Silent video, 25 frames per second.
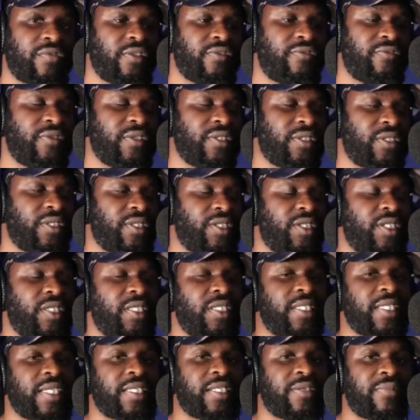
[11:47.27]
The things that she
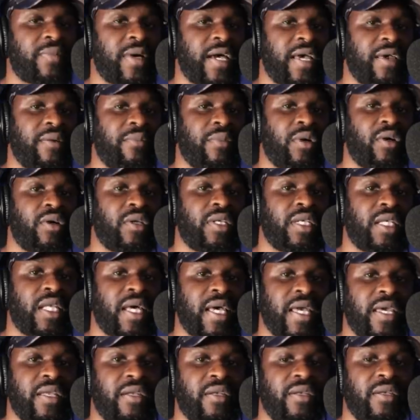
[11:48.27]
says about him
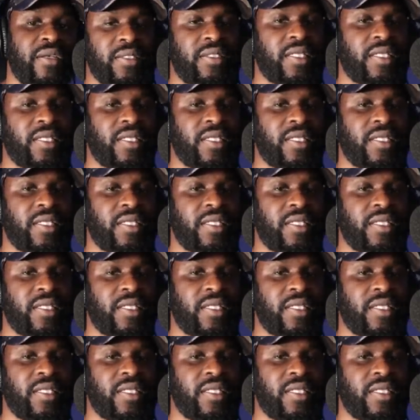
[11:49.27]
online